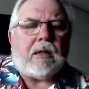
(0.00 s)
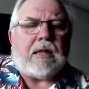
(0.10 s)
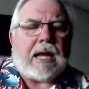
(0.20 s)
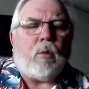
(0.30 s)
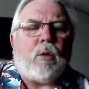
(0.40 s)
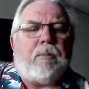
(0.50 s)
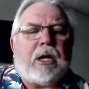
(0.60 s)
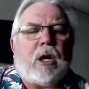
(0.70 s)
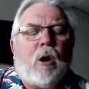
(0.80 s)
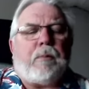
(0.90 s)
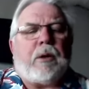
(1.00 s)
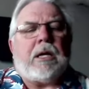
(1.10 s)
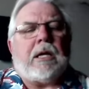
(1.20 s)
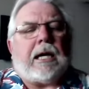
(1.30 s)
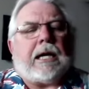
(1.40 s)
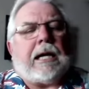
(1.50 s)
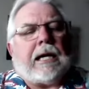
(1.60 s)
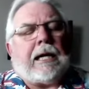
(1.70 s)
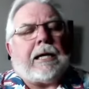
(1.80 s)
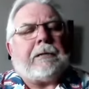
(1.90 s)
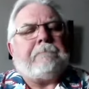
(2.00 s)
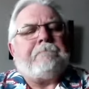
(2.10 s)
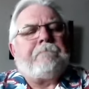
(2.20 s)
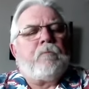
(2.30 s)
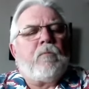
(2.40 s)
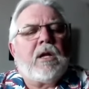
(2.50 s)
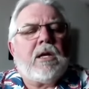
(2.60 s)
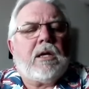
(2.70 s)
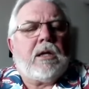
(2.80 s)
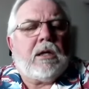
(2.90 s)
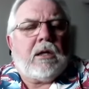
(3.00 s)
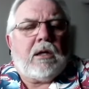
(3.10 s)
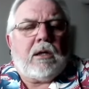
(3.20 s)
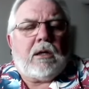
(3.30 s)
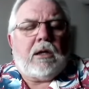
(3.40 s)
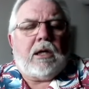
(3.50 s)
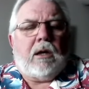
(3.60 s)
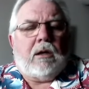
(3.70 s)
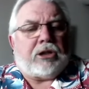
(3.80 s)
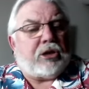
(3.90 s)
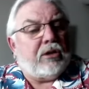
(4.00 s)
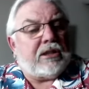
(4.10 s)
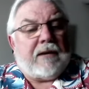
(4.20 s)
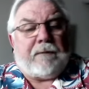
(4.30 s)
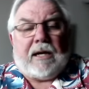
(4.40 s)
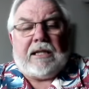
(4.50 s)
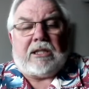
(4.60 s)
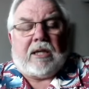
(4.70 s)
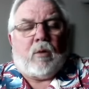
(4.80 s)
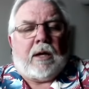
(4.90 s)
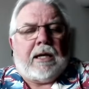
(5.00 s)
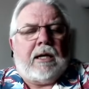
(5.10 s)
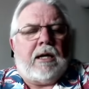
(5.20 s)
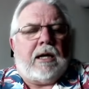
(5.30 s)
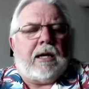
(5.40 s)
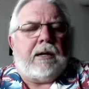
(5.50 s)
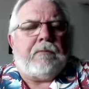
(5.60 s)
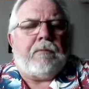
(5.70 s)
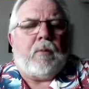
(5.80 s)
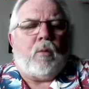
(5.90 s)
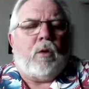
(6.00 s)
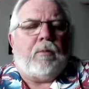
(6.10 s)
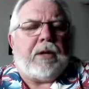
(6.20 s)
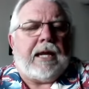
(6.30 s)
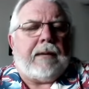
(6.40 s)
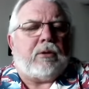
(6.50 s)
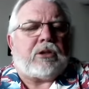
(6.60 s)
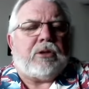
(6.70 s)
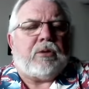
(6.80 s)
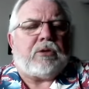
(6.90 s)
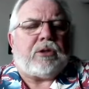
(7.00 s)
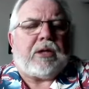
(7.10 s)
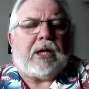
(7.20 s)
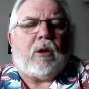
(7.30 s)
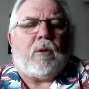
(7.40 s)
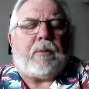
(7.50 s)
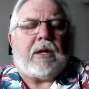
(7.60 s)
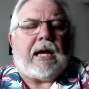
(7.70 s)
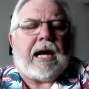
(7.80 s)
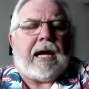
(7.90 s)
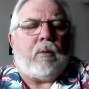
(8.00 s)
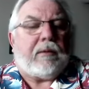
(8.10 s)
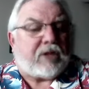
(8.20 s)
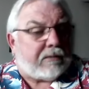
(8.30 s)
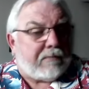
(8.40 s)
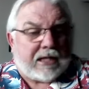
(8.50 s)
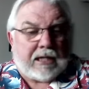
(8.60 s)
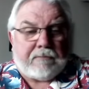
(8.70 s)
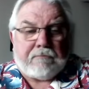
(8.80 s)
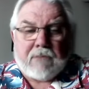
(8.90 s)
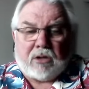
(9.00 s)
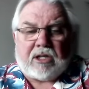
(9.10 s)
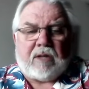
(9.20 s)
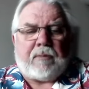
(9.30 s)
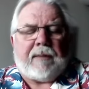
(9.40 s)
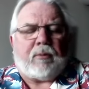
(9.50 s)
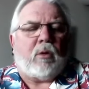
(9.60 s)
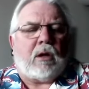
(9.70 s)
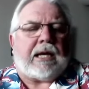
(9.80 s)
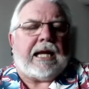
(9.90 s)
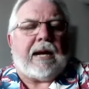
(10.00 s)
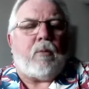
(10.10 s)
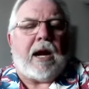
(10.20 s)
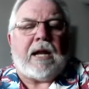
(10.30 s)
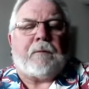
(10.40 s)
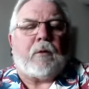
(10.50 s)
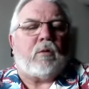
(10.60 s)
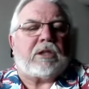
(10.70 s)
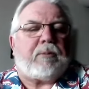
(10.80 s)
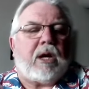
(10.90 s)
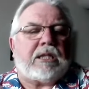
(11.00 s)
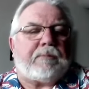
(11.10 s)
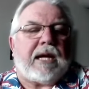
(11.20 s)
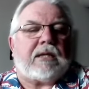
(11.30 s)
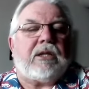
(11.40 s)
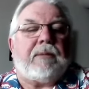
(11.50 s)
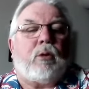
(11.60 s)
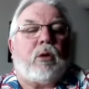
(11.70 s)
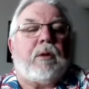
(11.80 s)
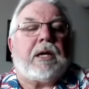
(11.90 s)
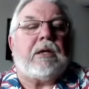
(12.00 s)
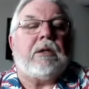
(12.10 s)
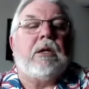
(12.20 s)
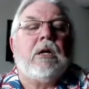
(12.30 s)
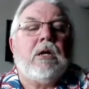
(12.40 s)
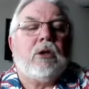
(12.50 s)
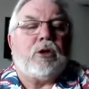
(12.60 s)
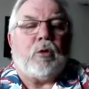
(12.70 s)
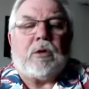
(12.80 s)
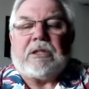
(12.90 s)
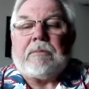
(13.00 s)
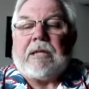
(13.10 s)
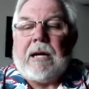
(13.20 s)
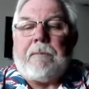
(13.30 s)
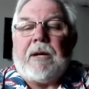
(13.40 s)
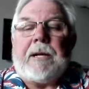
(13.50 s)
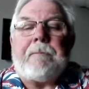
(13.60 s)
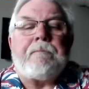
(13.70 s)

they will be open as soon as I find someone. We'll be able to get open. We've submitted most of the paperwork, and I'm waiting for a response back to the Puerto Rican tourism company.